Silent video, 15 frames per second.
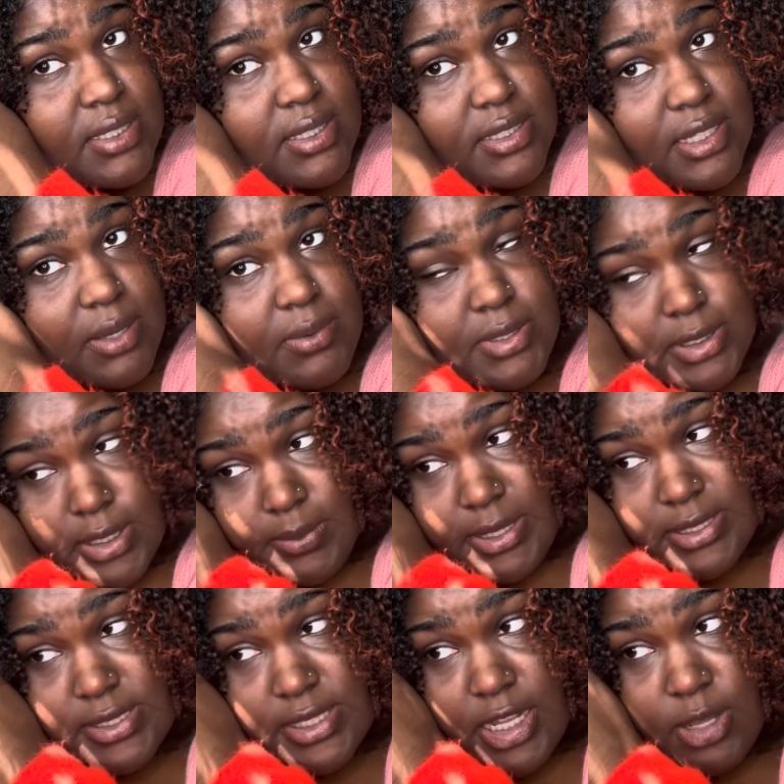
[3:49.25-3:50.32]
Now, one thing about
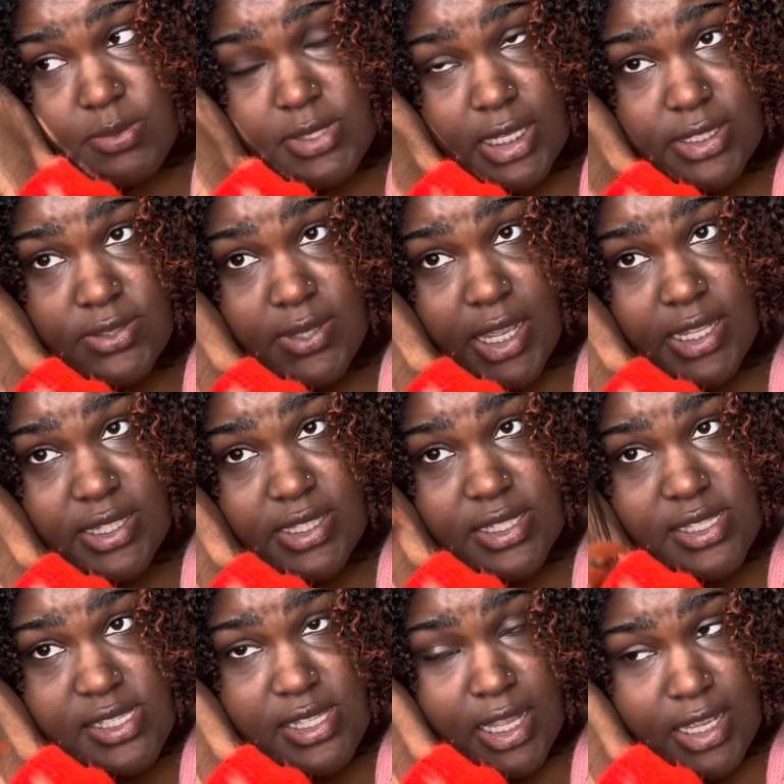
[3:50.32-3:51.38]
this comb is I do hate
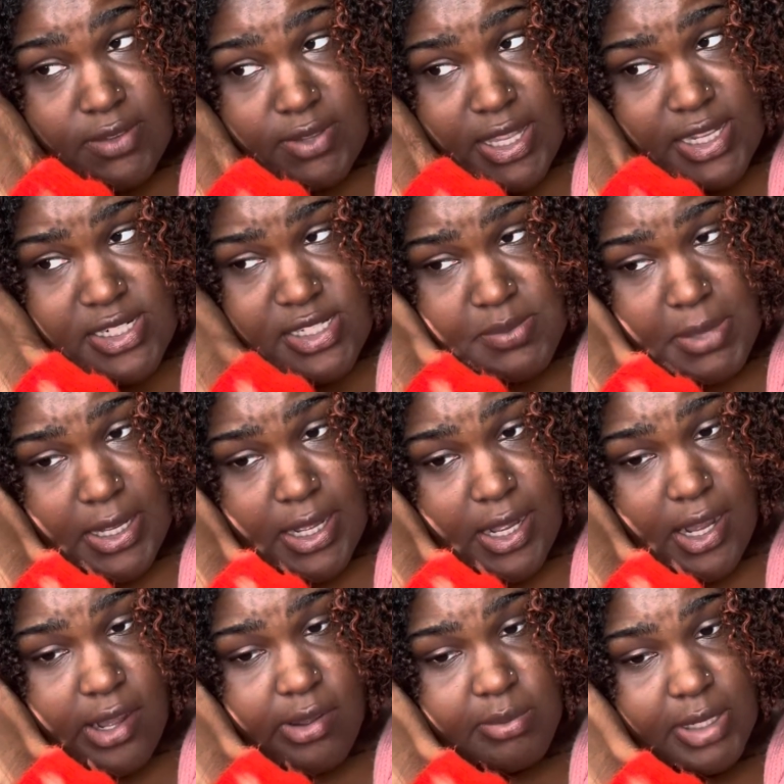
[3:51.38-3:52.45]
this. Like, if they could just make a
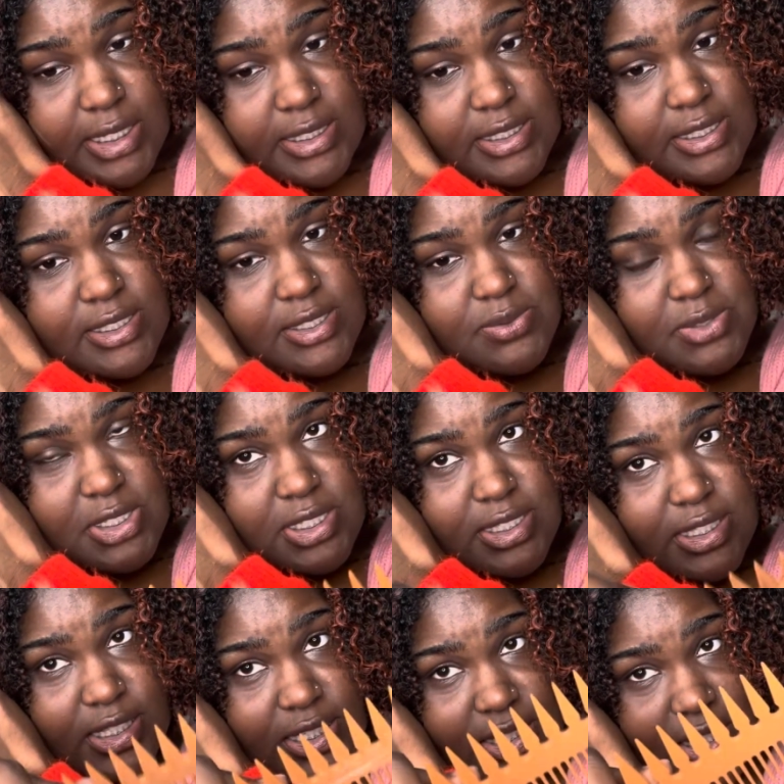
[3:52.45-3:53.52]
comb like this with
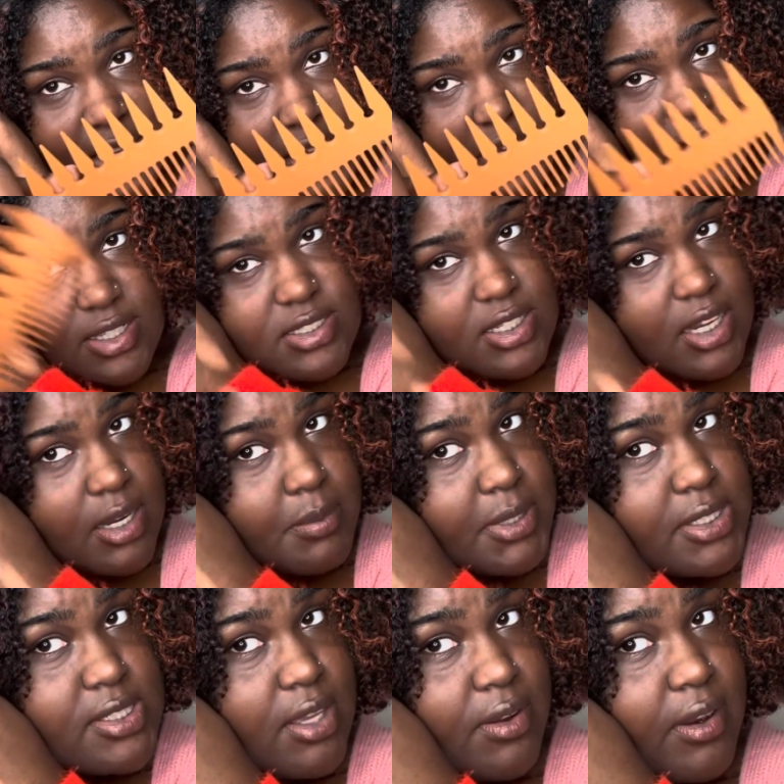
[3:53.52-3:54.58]
just this edge, that'd be
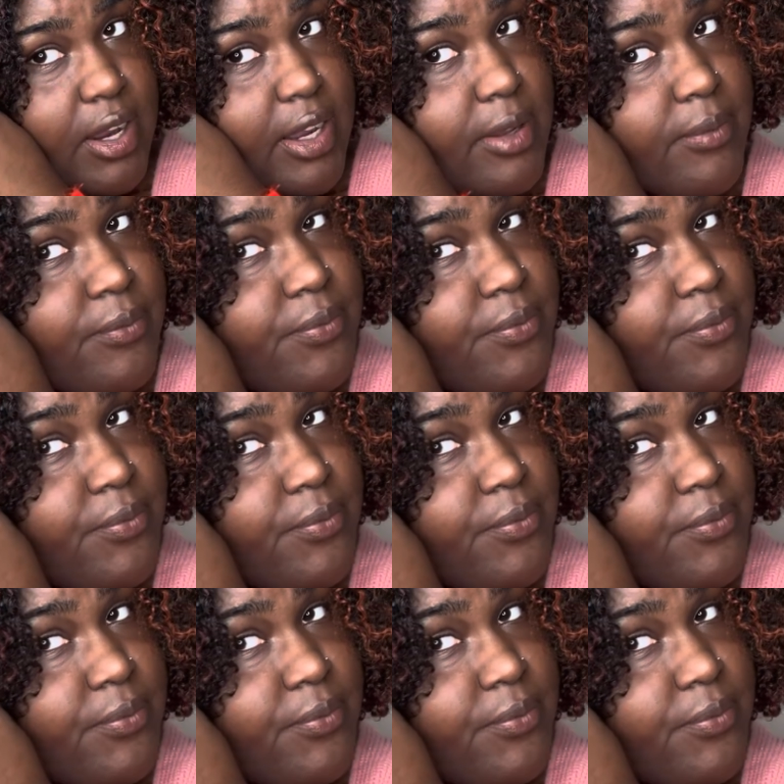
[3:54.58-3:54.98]
so great.